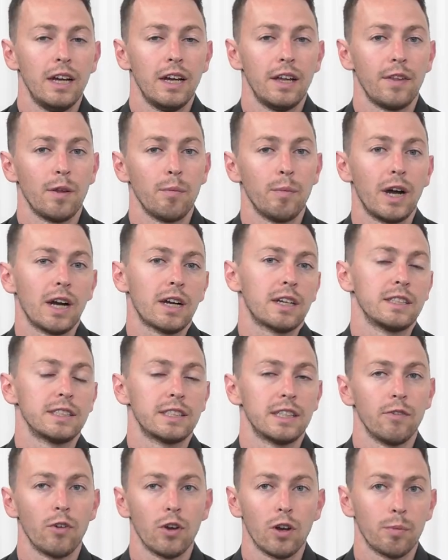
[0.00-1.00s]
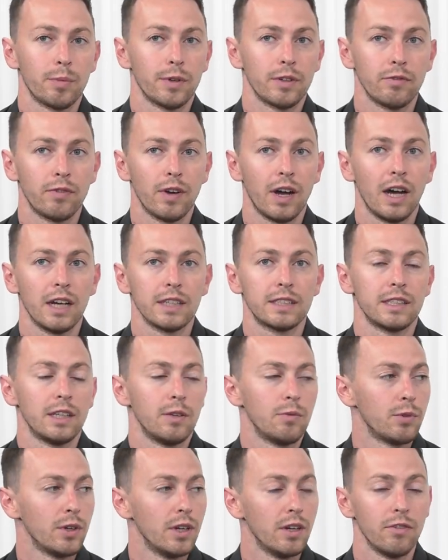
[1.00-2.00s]
the market is developing fast
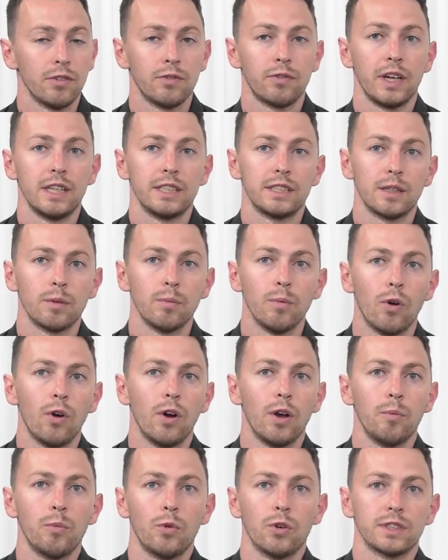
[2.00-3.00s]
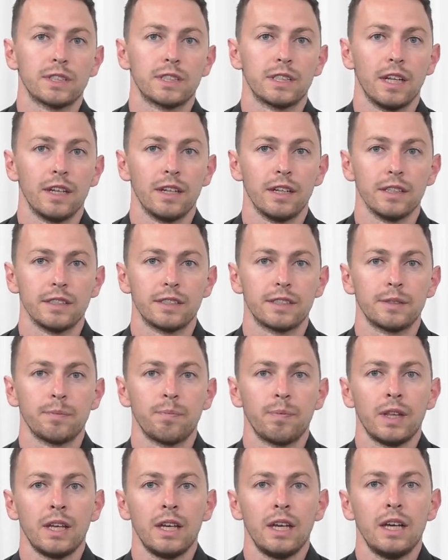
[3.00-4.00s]
and we are facing more and more standards.
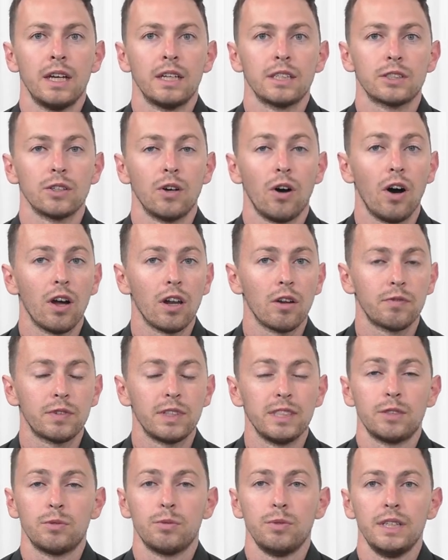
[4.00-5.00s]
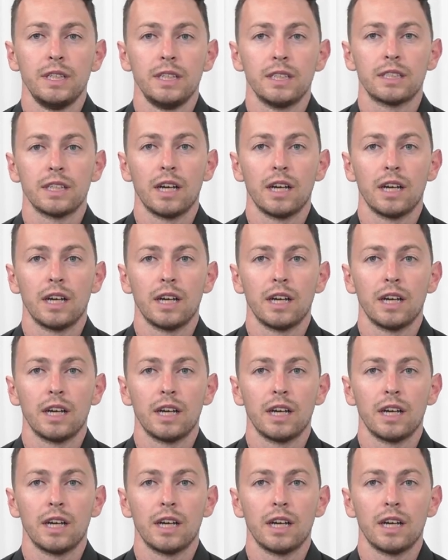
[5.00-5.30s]
So all of these wheels